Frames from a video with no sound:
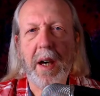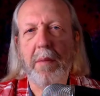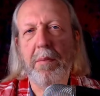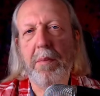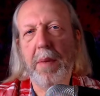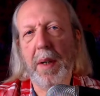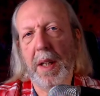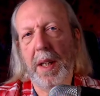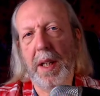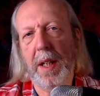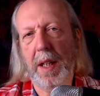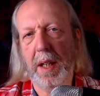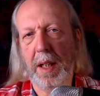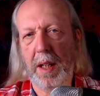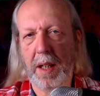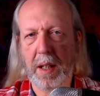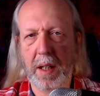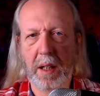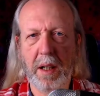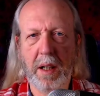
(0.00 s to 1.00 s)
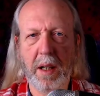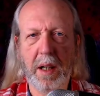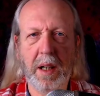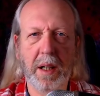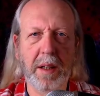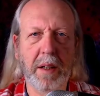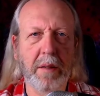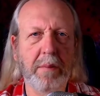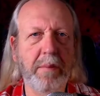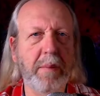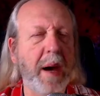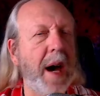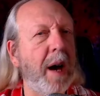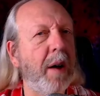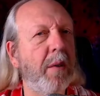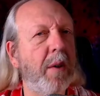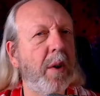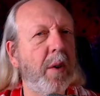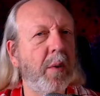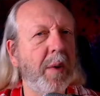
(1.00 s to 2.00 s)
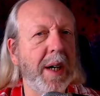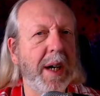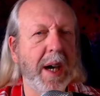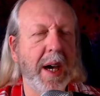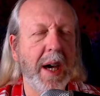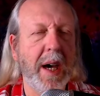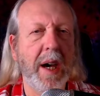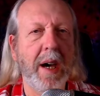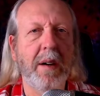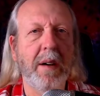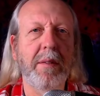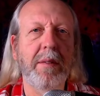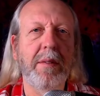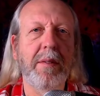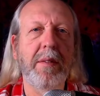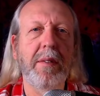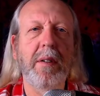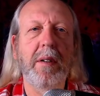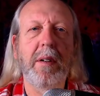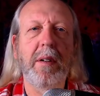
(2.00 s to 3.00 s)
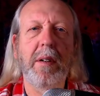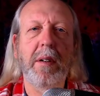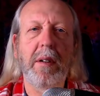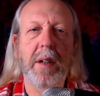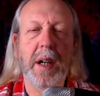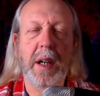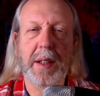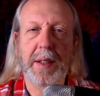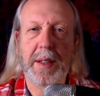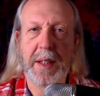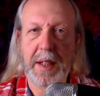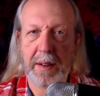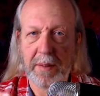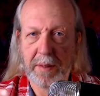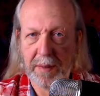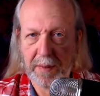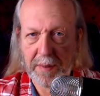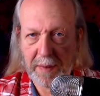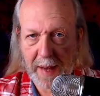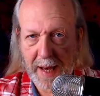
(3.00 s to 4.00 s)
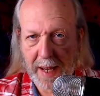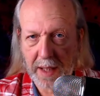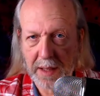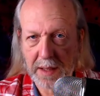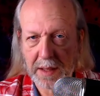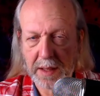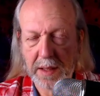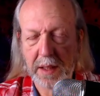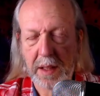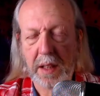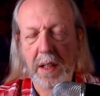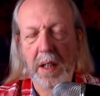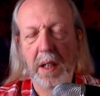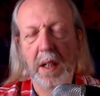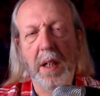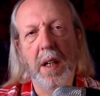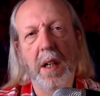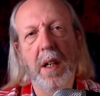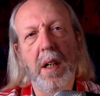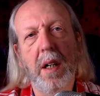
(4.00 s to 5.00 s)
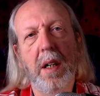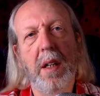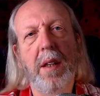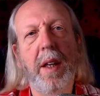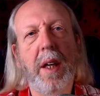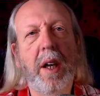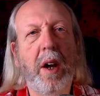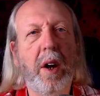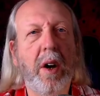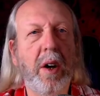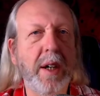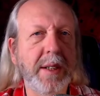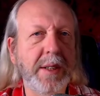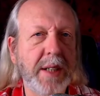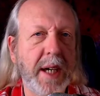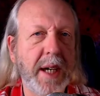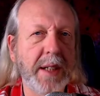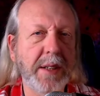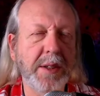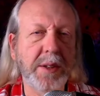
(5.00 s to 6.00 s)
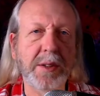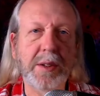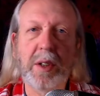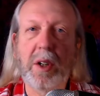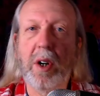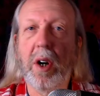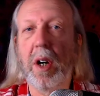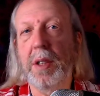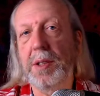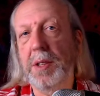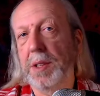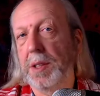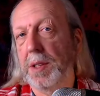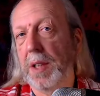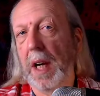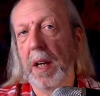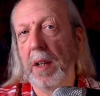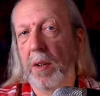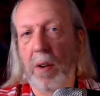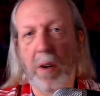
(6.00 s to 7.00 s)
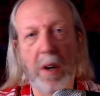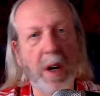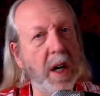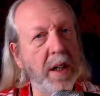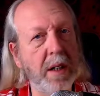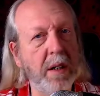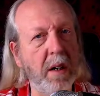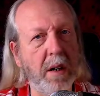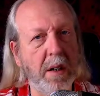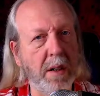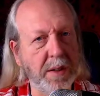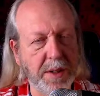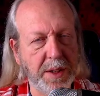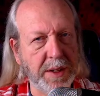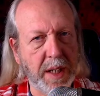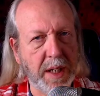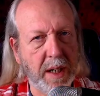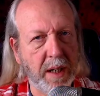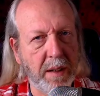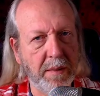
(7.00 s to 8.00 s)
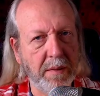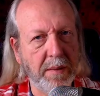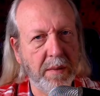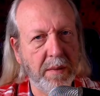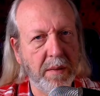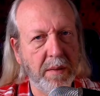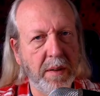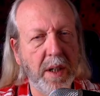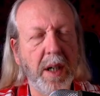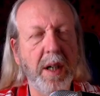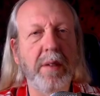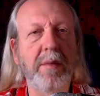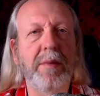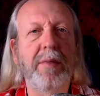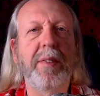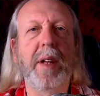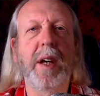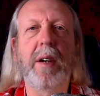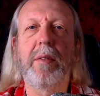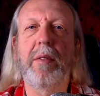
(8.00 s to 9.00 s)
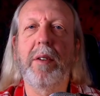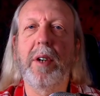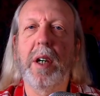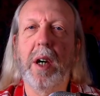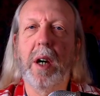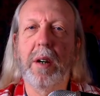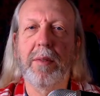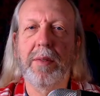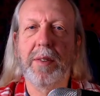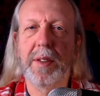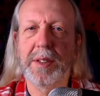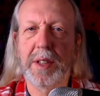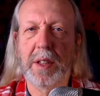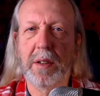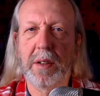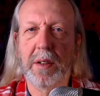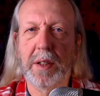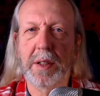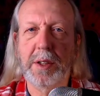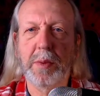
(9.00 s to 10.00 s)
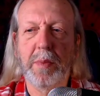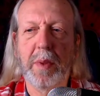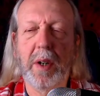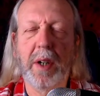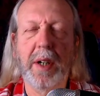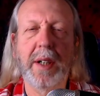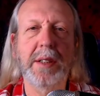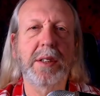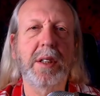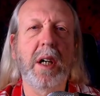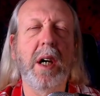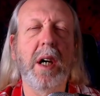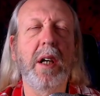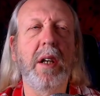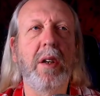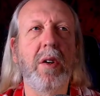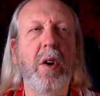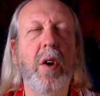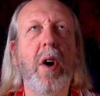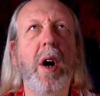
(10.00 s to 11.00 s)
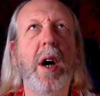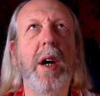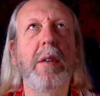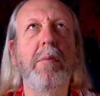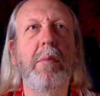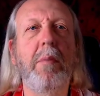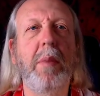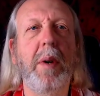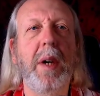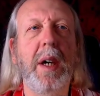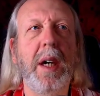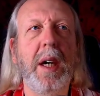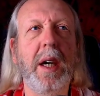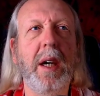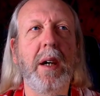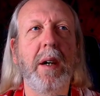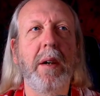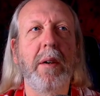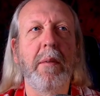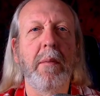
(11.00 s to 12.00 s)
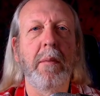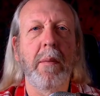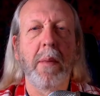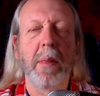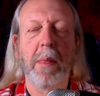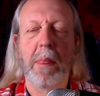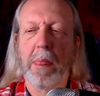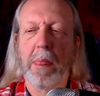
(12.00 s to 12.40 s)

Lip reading: The ability and the power we have and the effect that our intentions, conscious and or unconscious, have in flavoring our physical experience cannot be